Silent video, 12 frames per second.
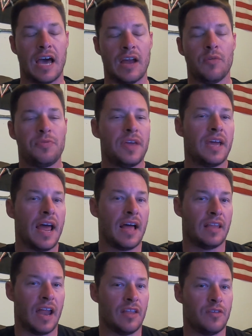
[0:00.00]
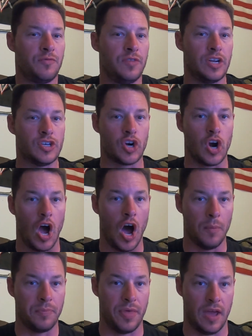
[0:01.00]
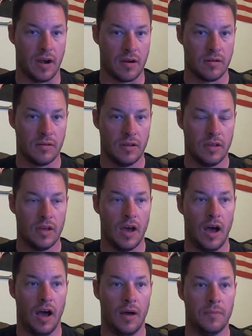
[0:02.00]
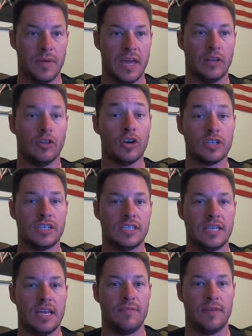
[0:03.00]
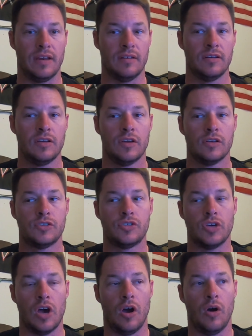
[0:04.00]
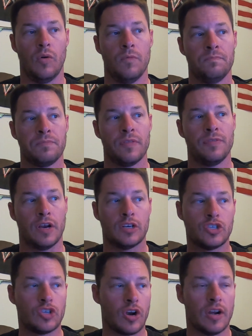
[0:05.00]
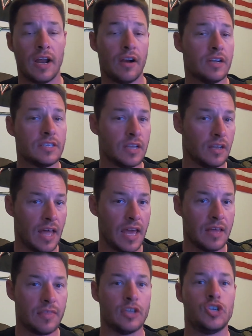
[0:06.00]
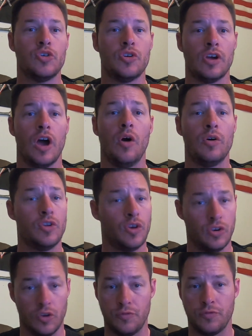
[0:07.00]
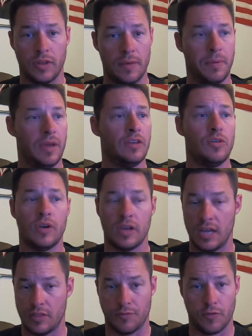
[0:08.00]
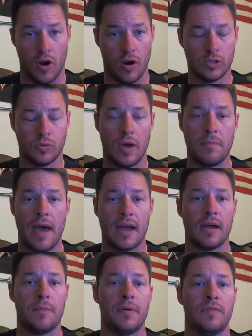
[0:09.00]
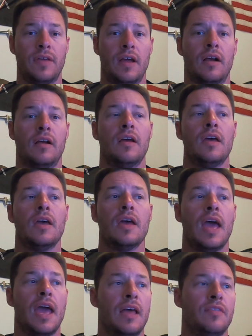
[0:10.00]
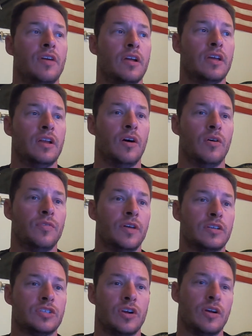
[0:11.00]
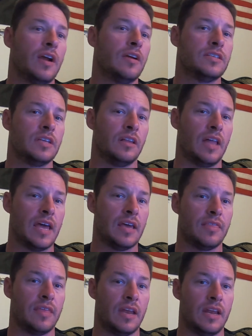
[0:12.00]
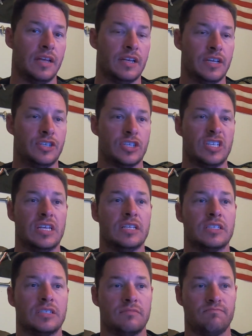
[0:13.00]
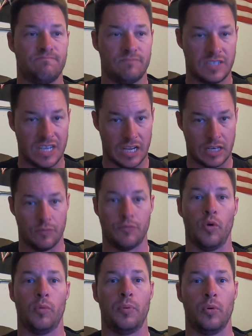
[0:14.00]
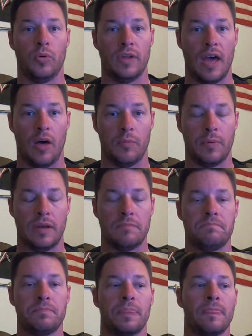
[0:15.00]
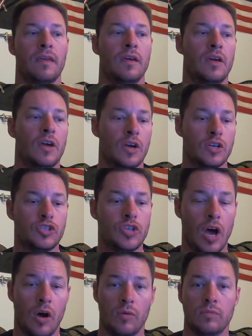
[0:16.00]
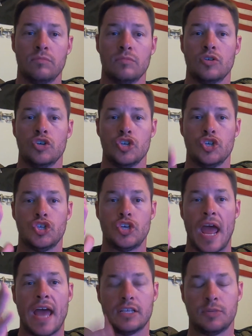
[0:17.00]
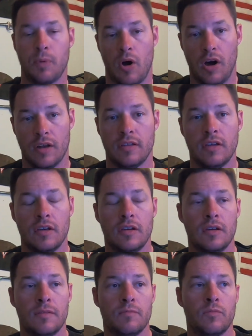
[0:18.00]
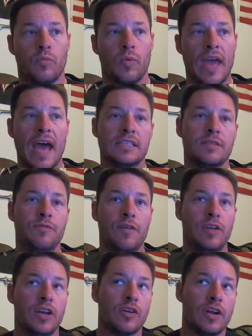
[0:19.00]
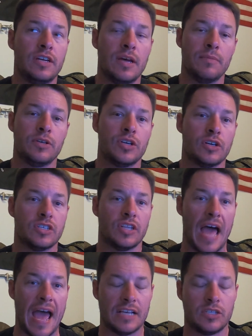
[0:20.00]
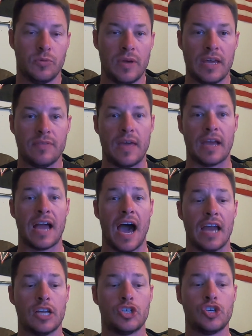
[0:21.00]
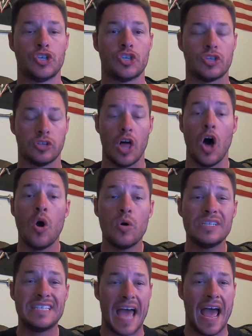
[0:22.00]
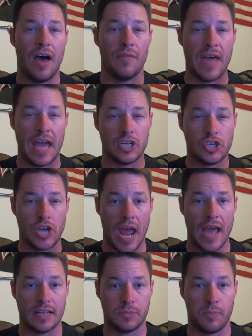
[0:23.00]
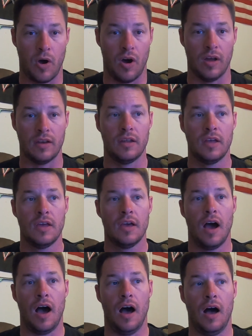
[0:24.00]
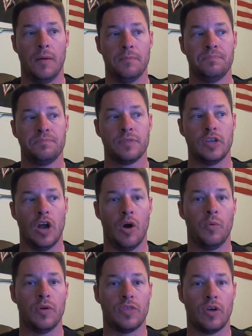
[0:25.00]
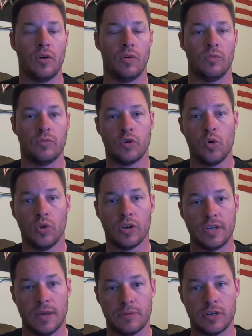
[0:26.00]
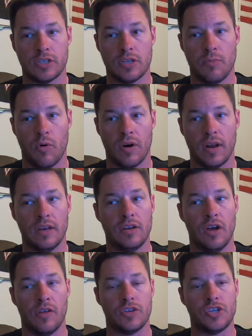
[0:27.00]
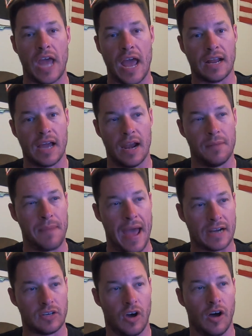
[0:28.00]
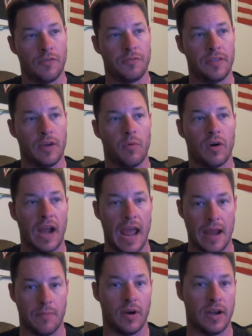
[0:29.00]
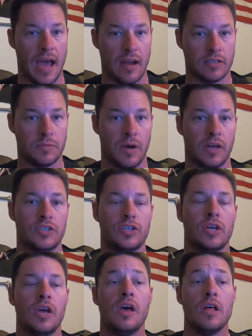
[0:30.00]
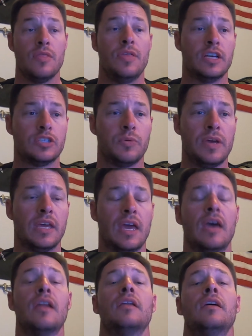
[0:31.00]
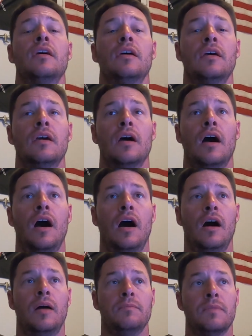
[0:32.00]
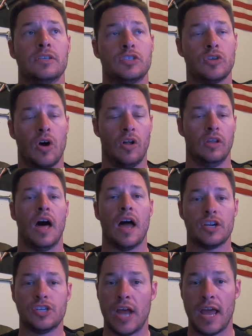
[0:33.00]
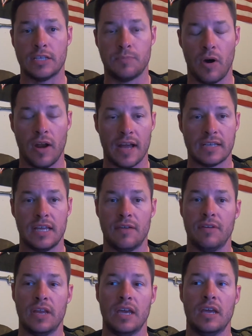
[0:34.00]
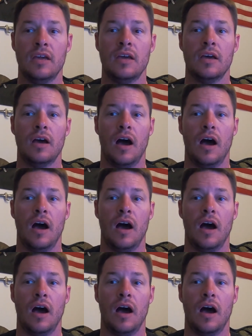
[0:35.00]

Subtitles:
I don't think a lot of the fish are up there. It looks deceiving. So there's certain areas of the lake that you can go and you can do flipping. You could get the frogs way back up in there. And there's certain areas of the lake that it just needs to get to full pool to help it. So shad spawn. We had some 50-degree temperatures last week that kind of slowed down that shad spawn. With the cooler temperatures in the morning, the shad kind of backed off and they weren't hammering down as much. This weekend, saw a lot of shad spawn activity.